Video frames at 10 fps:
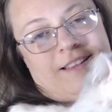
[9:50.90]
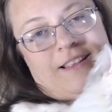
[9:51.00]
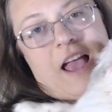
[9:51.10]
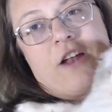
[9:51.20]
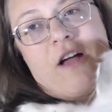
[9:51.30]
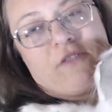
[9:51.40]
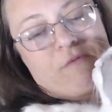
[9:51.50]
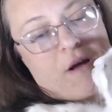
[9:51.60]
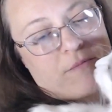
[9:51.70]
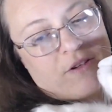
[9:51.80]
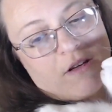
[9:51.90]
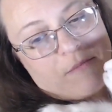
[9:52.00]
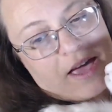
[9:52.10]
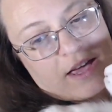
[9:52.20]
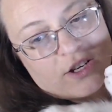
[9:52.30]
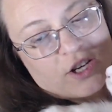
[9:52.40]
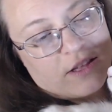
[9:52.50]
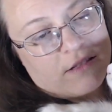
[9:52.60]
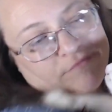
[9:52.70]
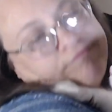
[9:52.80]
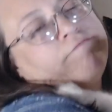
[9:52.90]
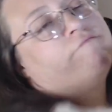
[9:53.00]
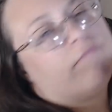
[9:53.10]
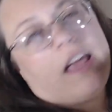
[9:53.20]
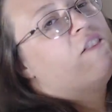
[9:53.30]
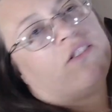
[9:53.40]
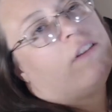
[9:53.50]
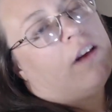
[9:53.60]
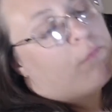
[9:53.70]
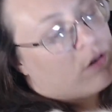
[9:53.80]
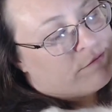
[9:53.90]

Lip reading: I don't have a problem telling my age because it's just a number.